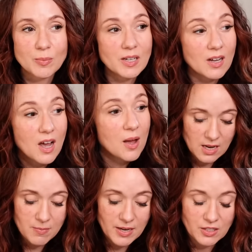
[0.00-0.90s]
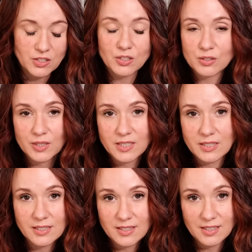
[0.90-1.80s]
I mean, I might just use the rest
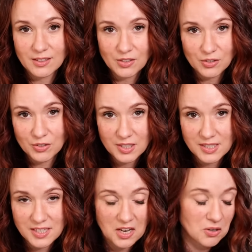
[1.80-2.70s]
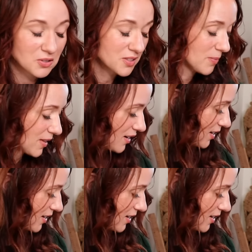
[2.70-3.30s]
of these in a little container or something.